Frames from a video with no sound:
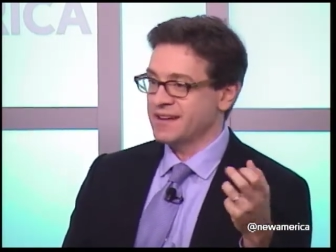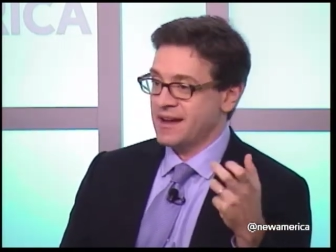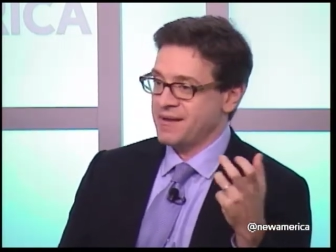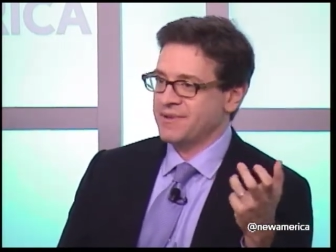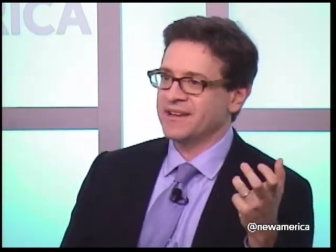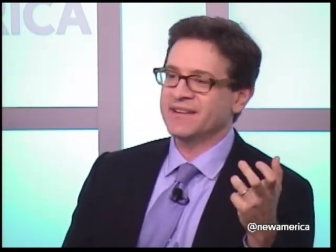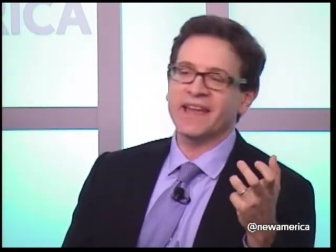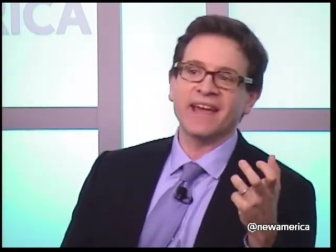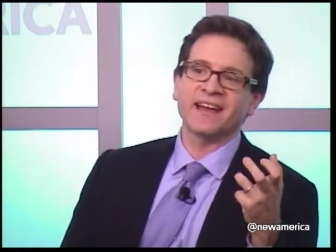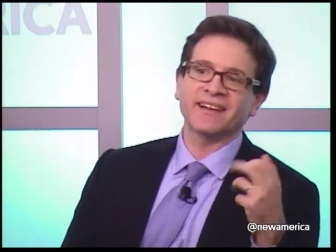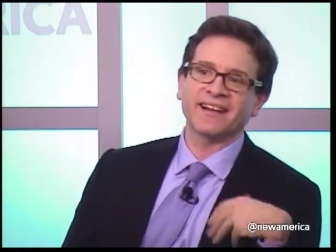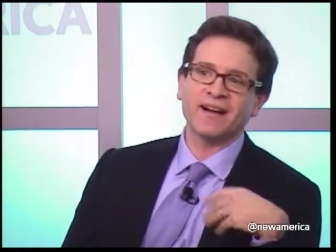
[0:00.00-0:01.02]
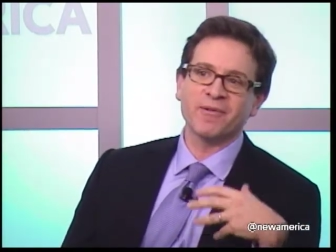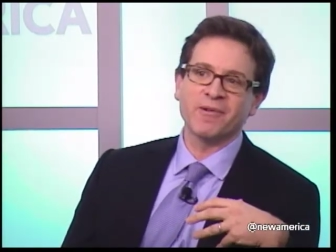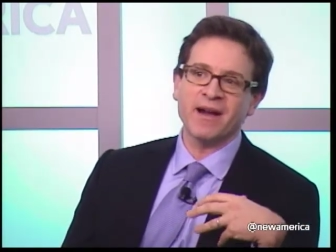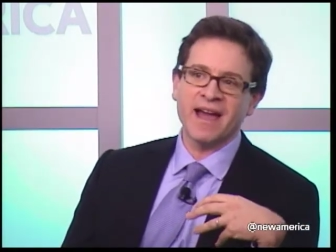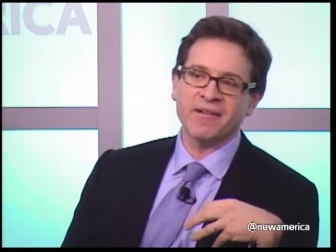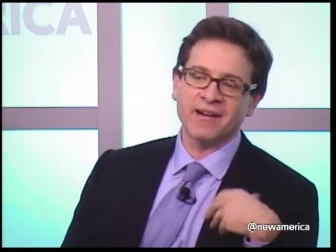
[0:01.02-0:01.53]
I mean, you can't come
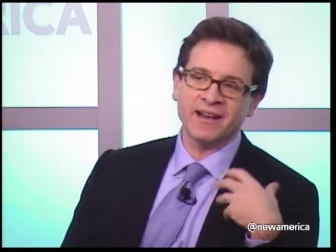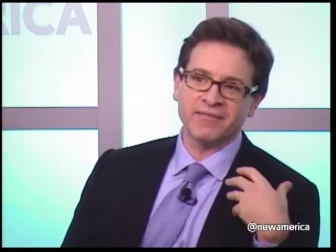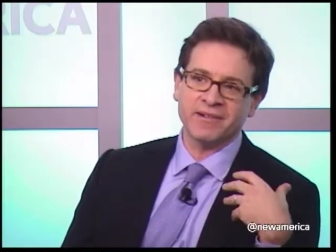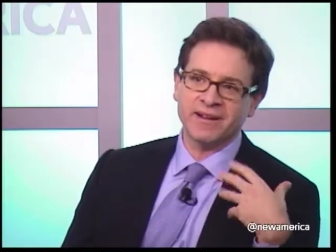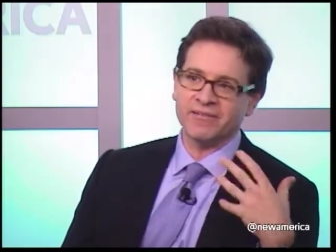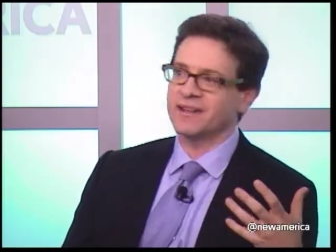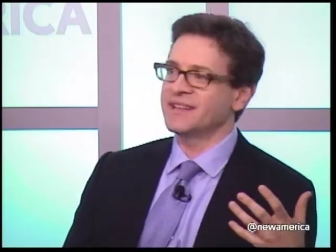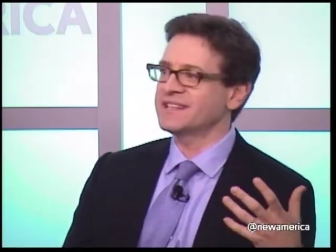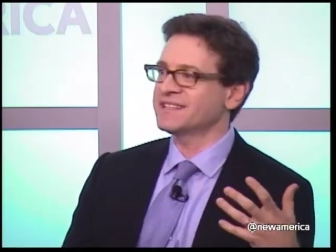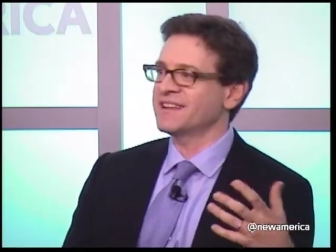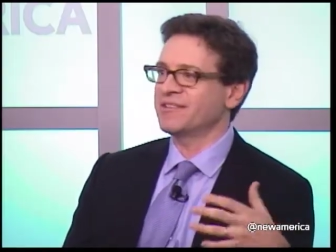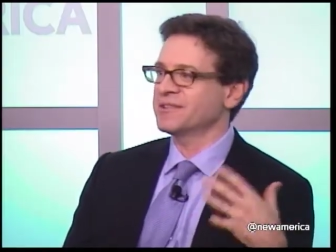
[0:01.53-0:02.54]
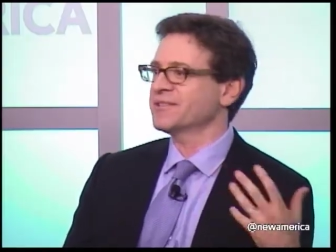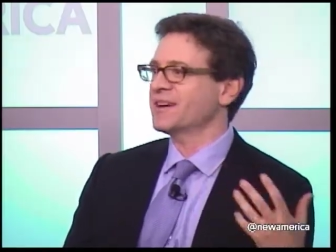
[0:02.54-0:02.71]
away when it really it was